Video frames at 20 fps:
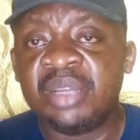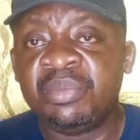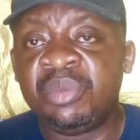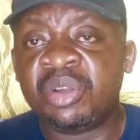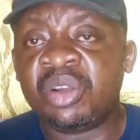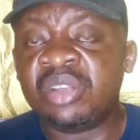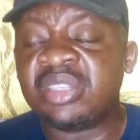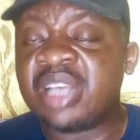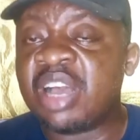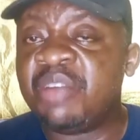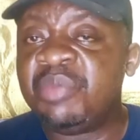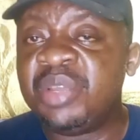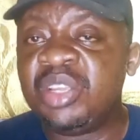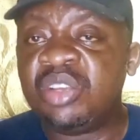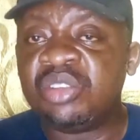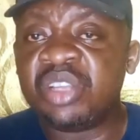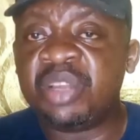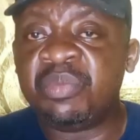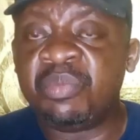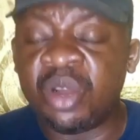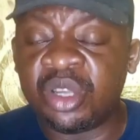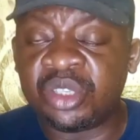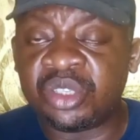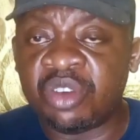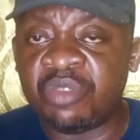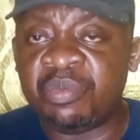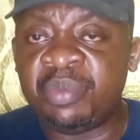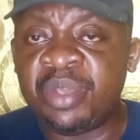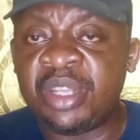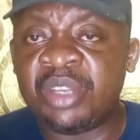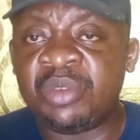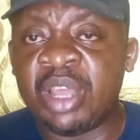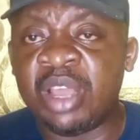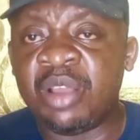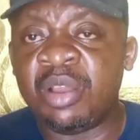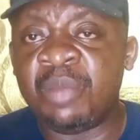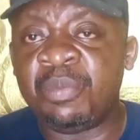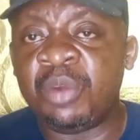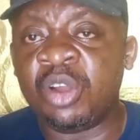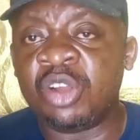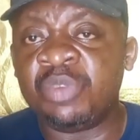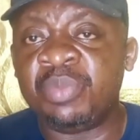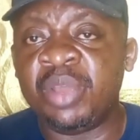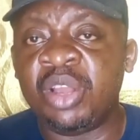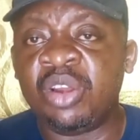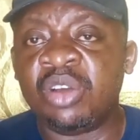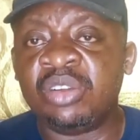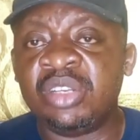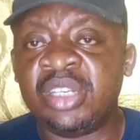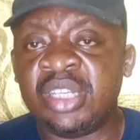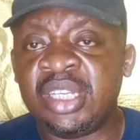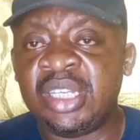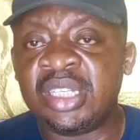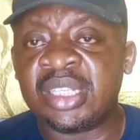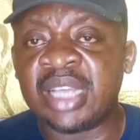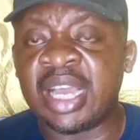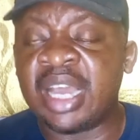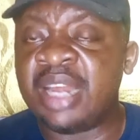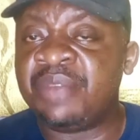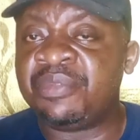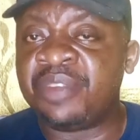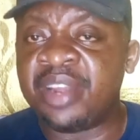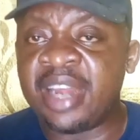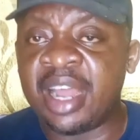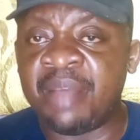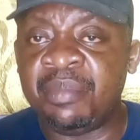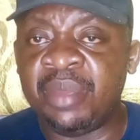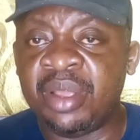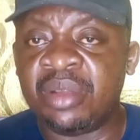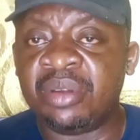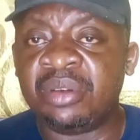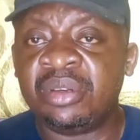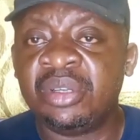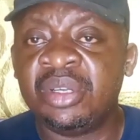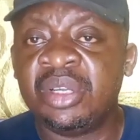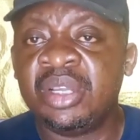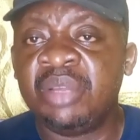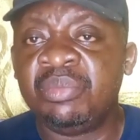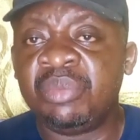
because I'll be using much of blood meal on this, and feather meal,